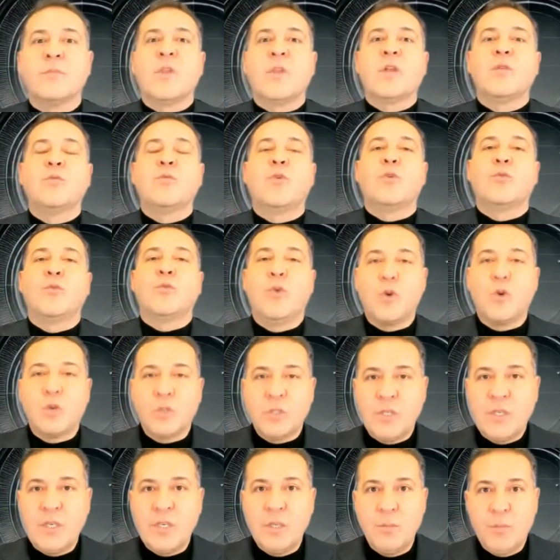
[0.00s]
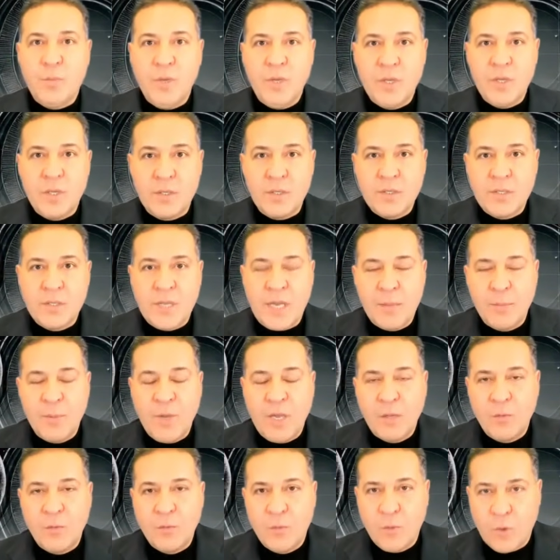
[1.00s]
For 14 pills, I
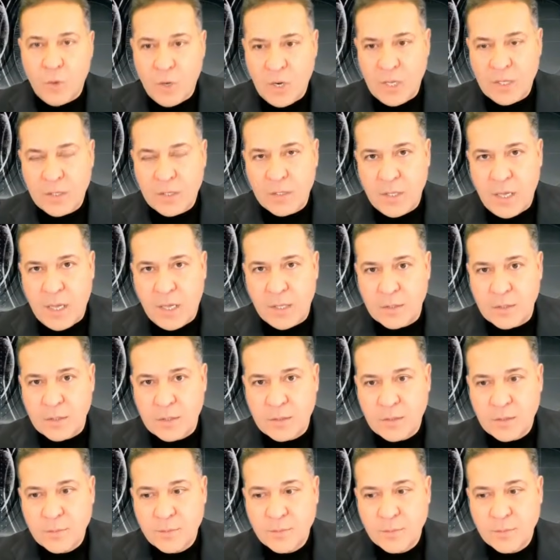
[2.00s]
paid $400.